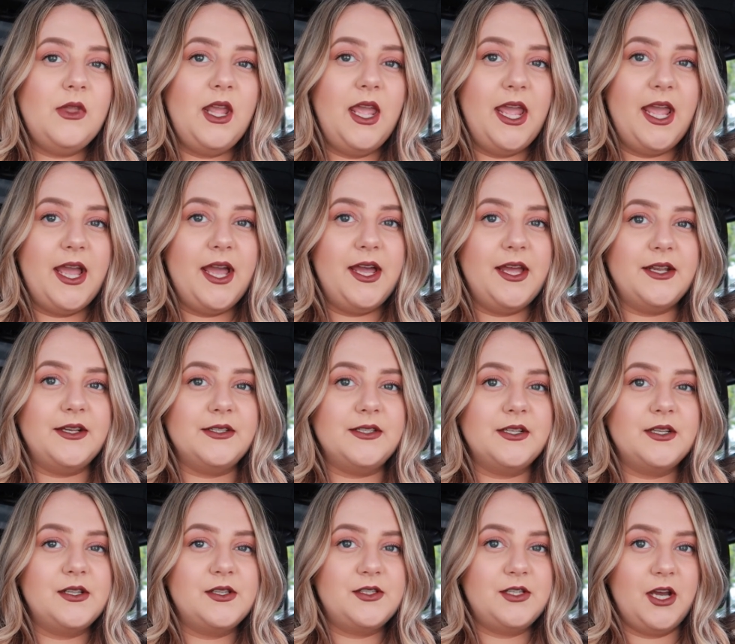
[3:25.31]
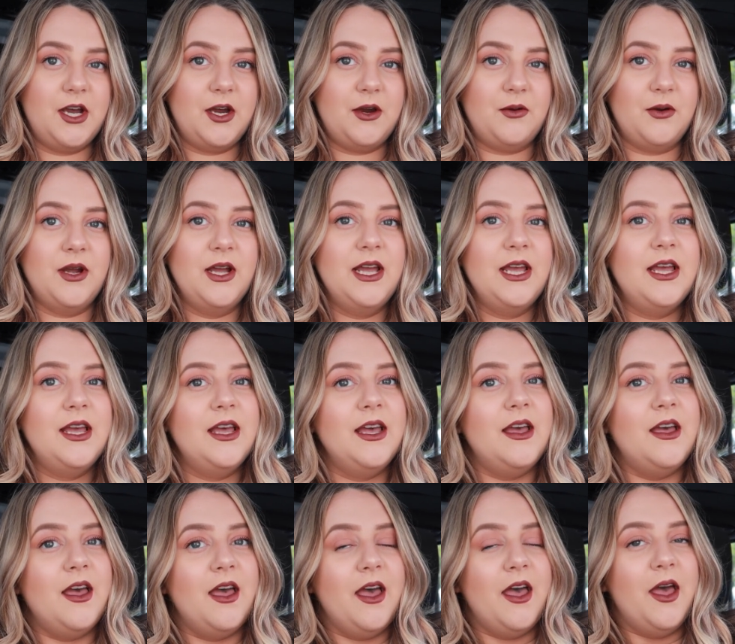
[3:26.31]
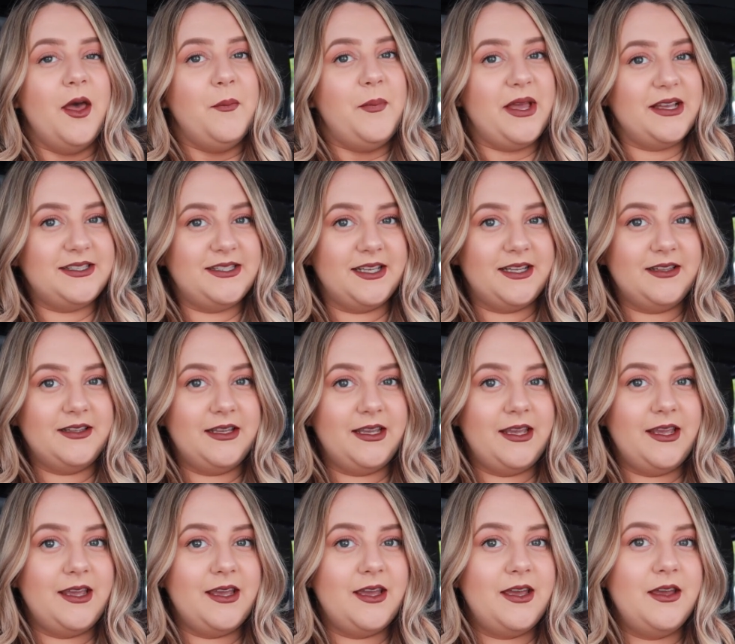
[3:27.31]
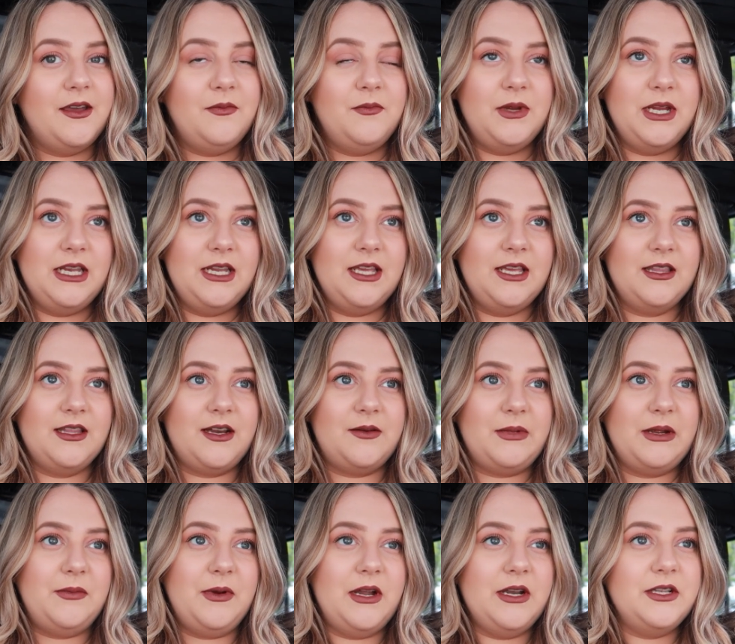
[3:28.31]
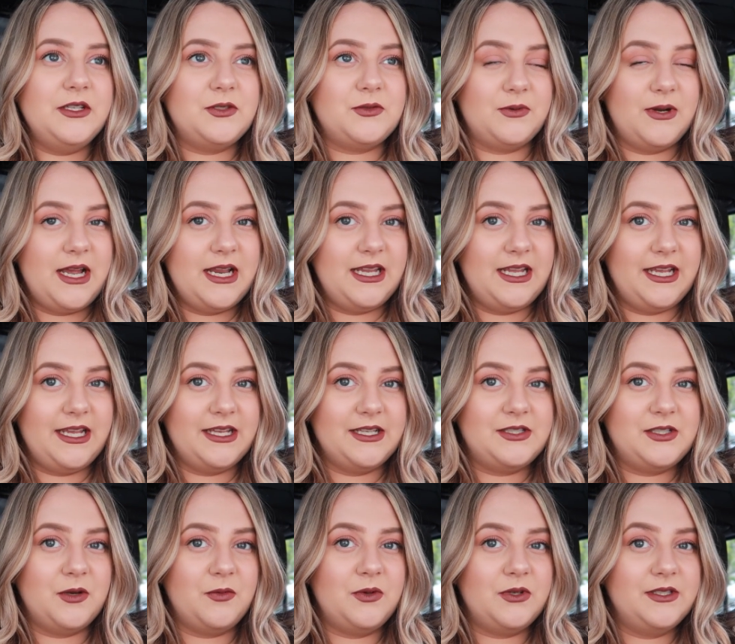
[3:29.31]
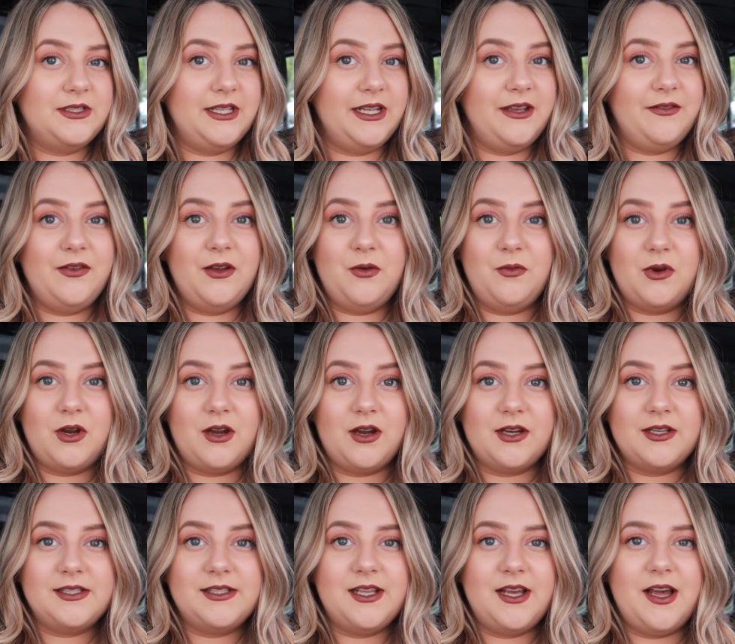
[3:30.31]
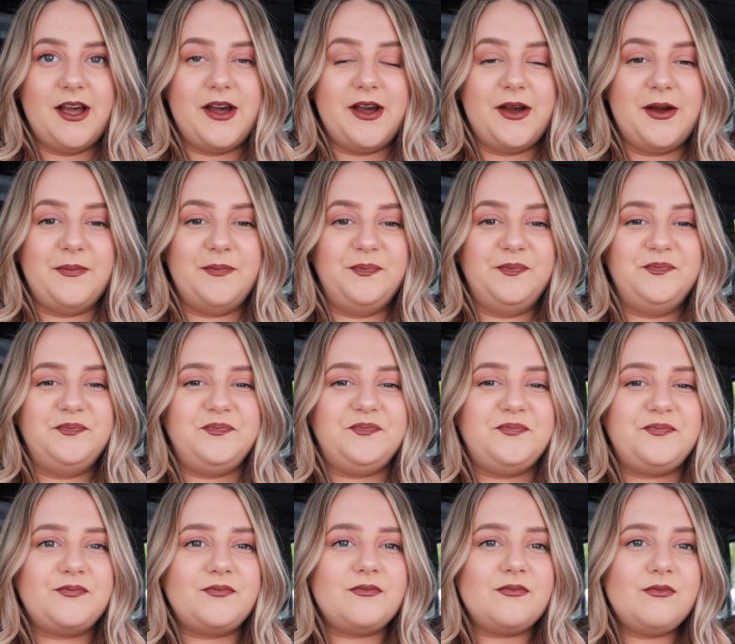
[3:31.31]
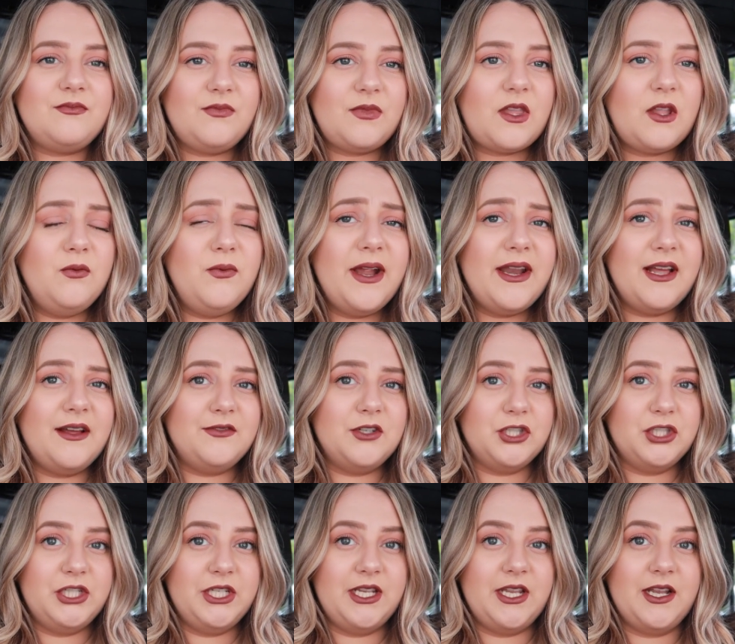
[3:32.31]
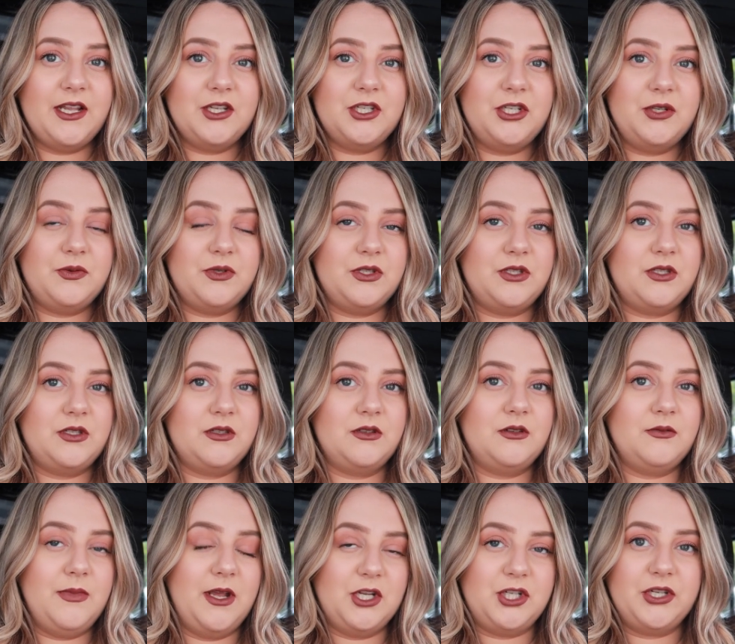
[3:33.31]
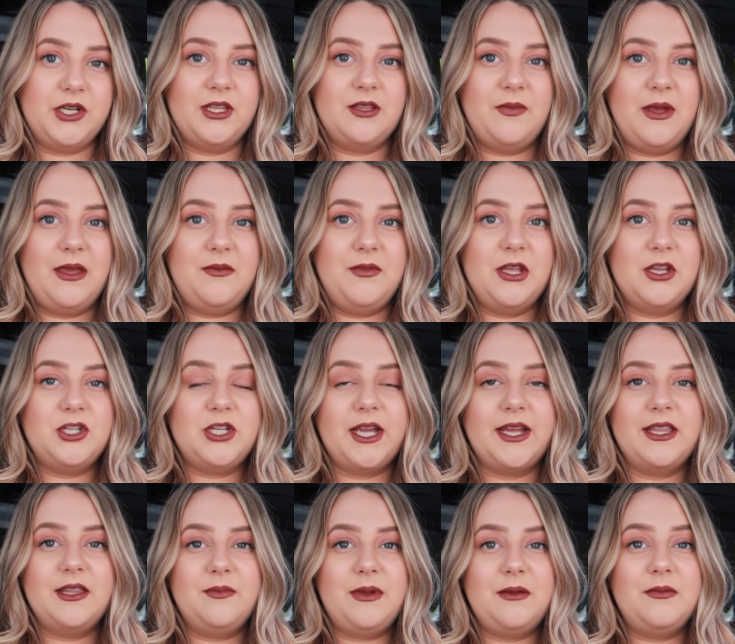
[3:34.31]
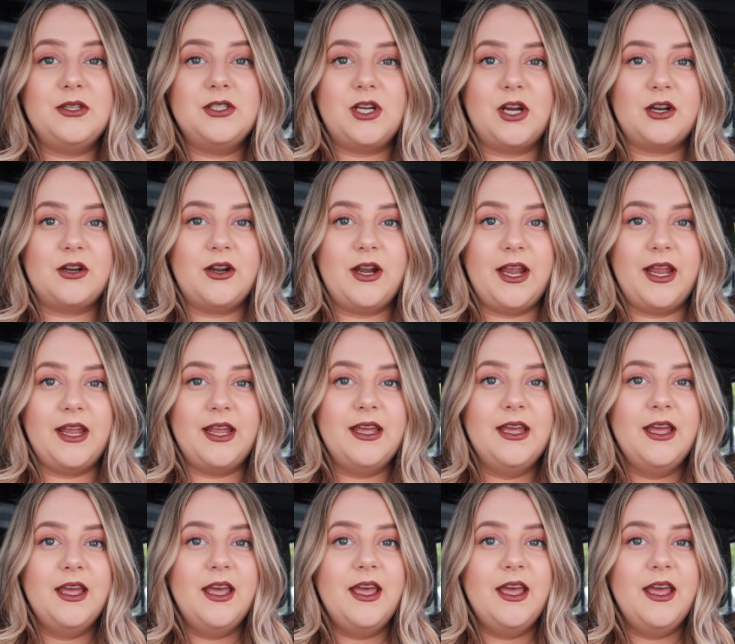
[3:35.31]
And so basically meaning that my body's ready. So we'll see if it works. Um, right after she did it, she was measuring the baby and checking the baby's heart rate.